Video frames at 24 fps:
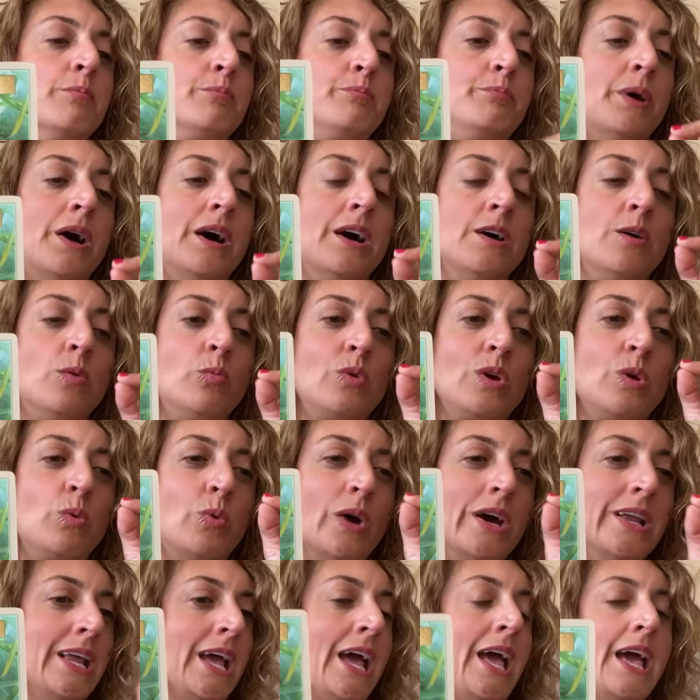but we
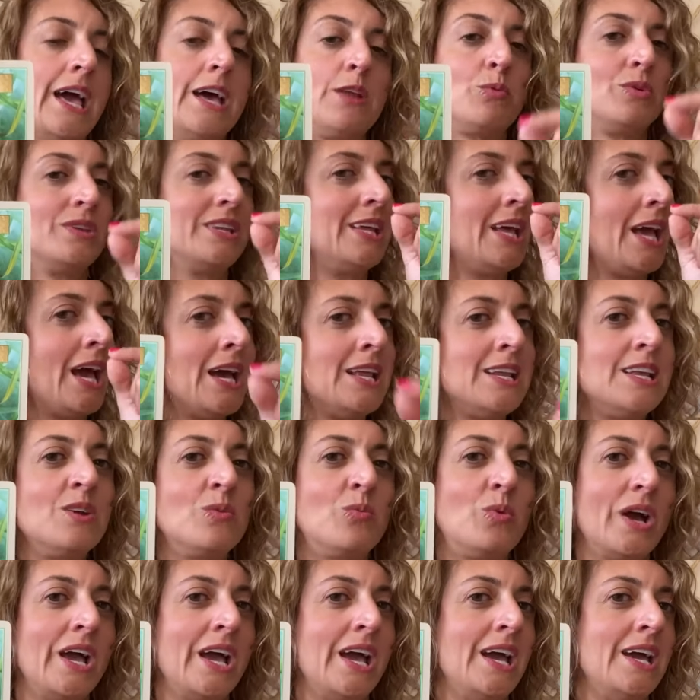went ahead with it
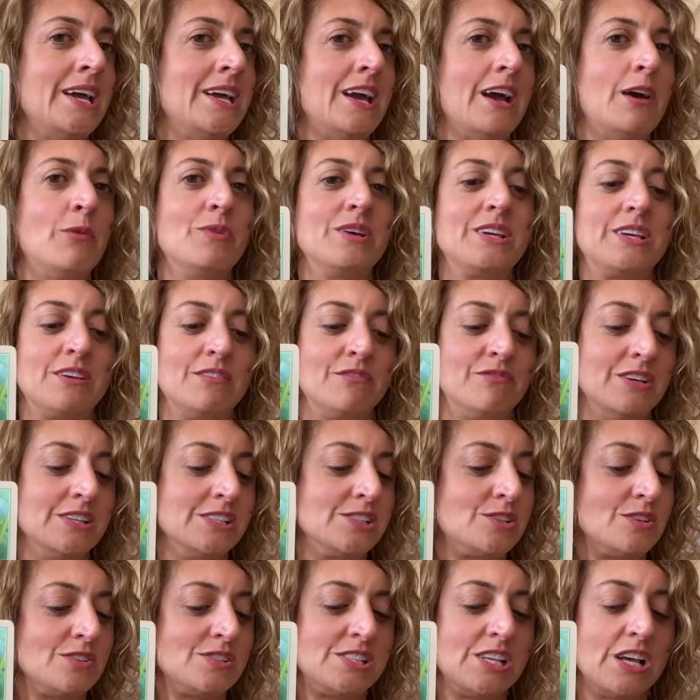anyway and we
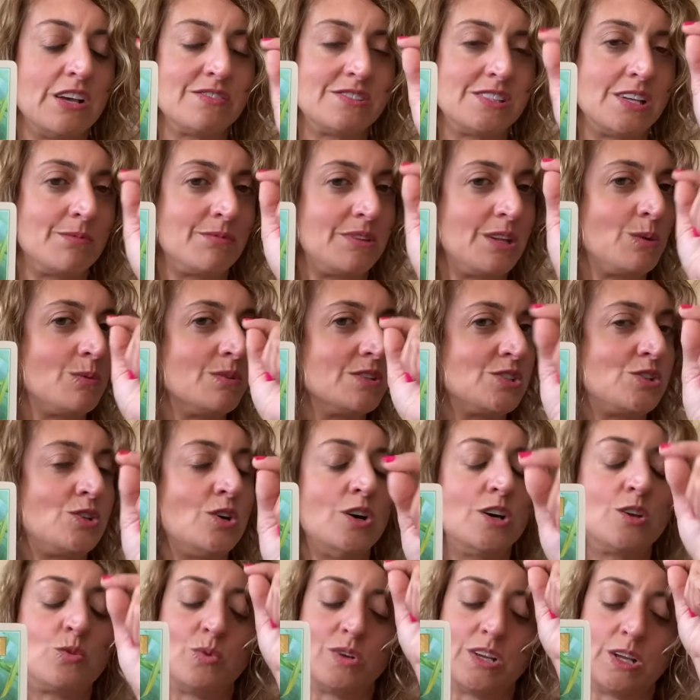convinced ourselves something was
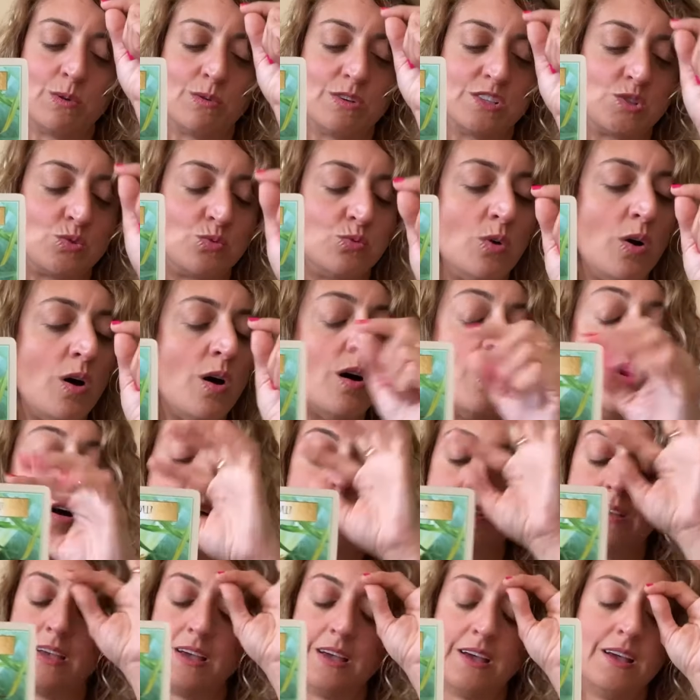good when it was
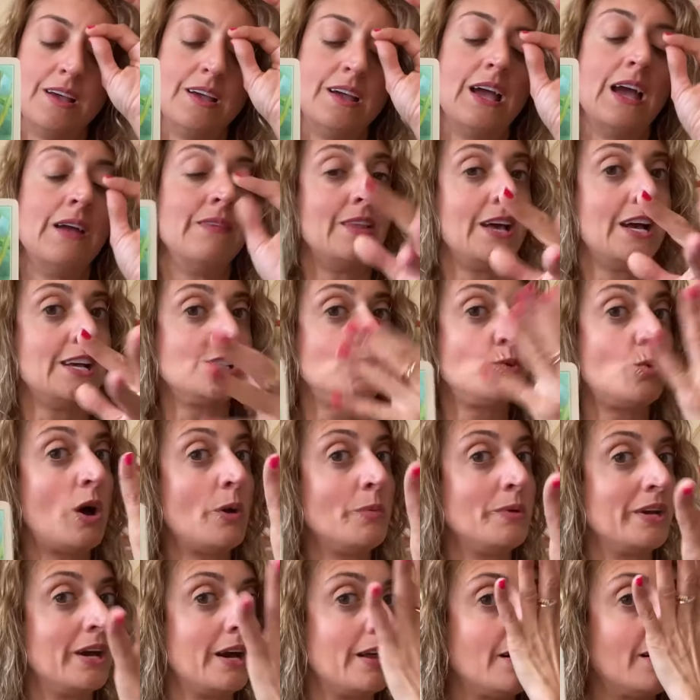wrong and that's why
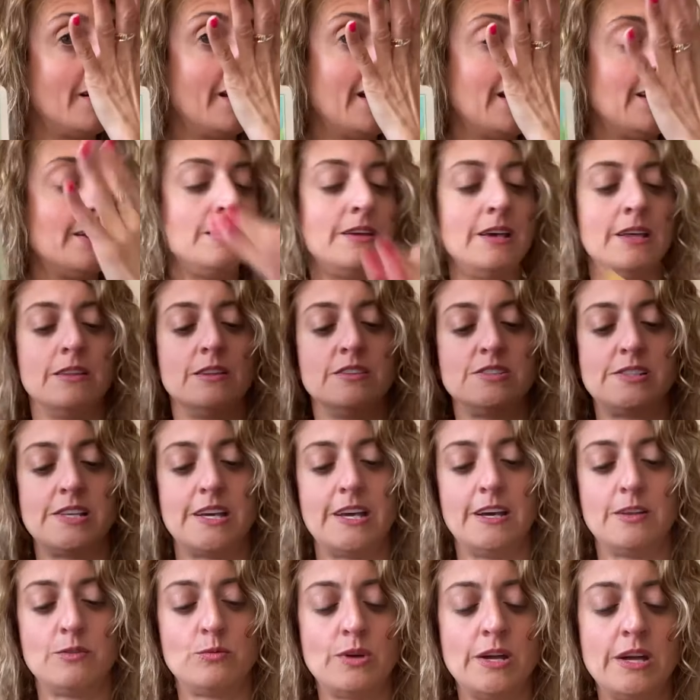we got our head in the
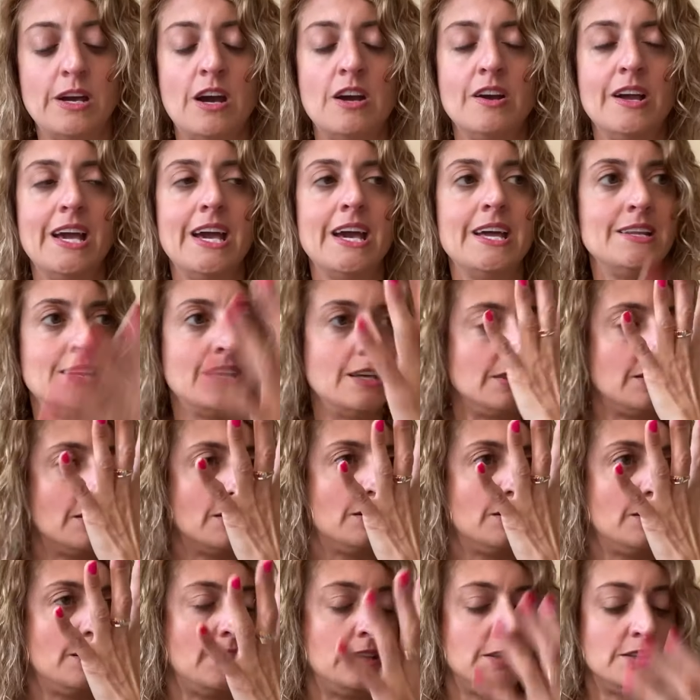sand right our head in
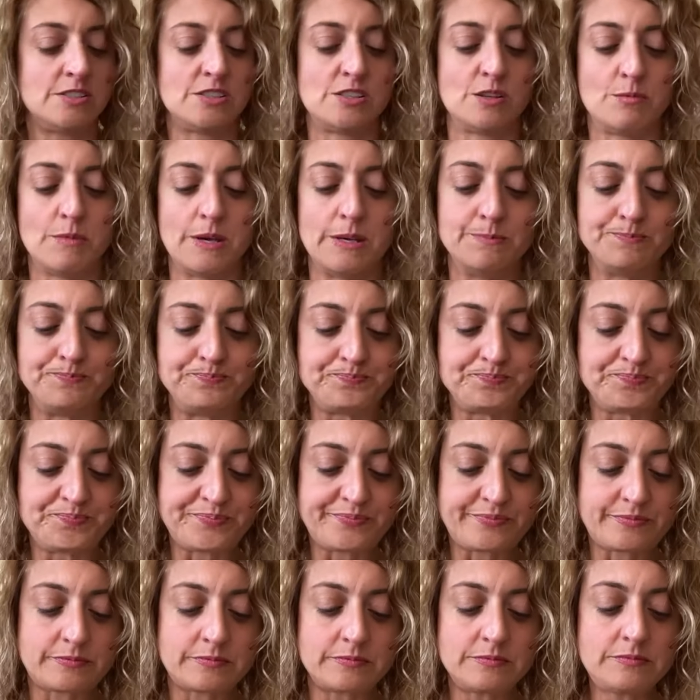the in the cement
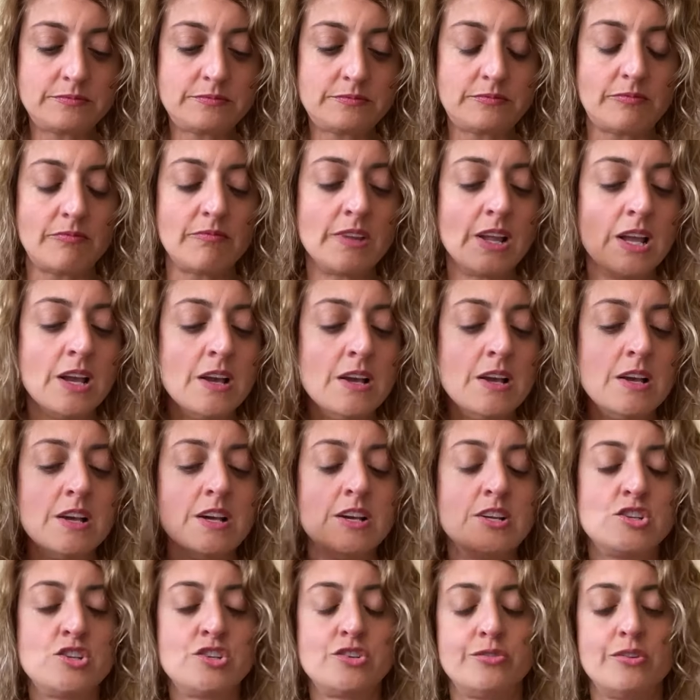
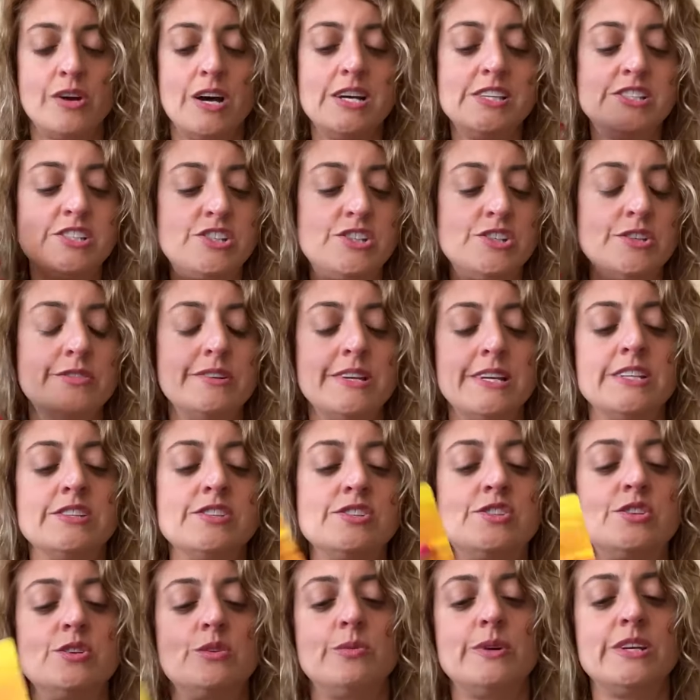trust your
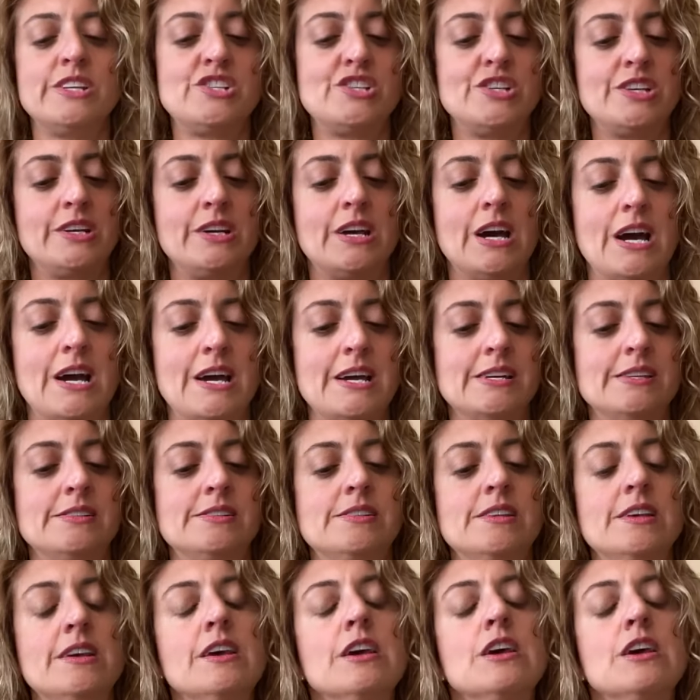intuition guys